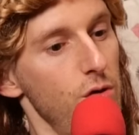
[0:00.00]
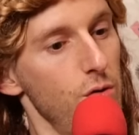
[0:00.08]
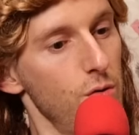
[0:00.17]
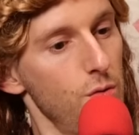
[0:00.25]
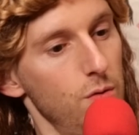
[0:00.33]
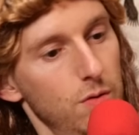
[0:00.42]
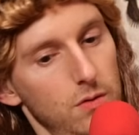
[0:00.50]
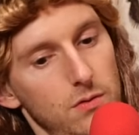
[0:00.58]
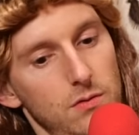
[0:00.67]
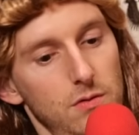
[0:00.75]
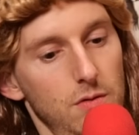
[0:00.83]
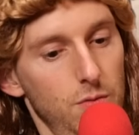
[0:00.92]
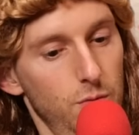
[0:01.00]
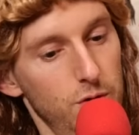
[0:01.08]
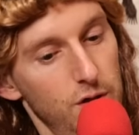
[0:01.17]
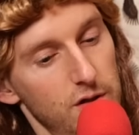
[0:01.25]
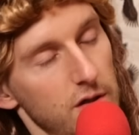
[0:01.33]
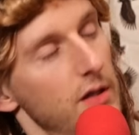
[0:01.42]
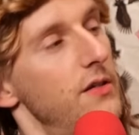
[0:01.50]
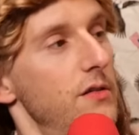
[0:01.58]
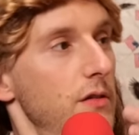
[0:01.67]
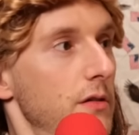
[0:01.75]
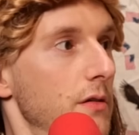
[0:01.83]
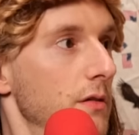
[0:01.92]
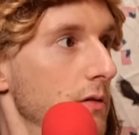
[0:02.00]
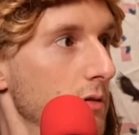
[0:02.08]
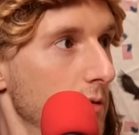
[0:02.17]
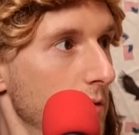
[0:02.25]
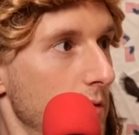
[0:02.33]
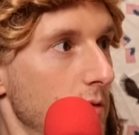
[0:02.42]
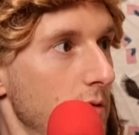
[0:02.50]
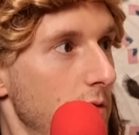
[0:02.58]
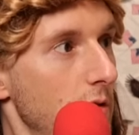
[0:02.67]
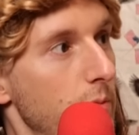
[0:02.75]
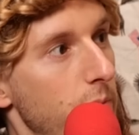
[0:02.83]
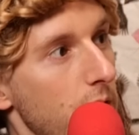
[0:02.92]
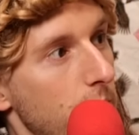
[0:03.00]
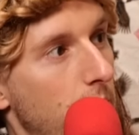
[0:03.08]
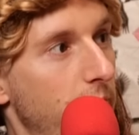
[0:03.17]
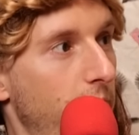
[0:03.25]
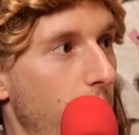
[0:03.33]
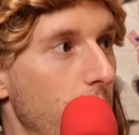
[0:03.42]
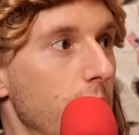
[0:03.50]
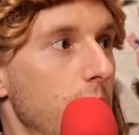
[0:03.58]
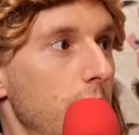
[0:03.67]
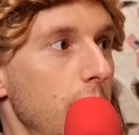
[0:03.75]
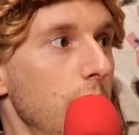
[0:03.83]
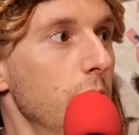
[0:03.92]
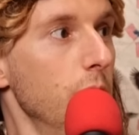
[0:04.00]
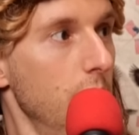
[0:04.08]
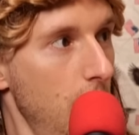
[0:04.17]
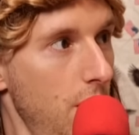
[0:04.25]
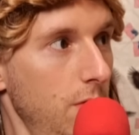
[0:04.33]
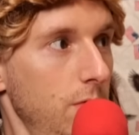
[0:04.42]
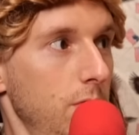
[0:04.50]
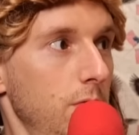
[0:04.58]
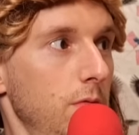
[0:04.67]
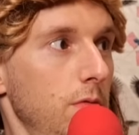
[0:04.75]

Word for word: you would just listen to the beat of my fart, you would know.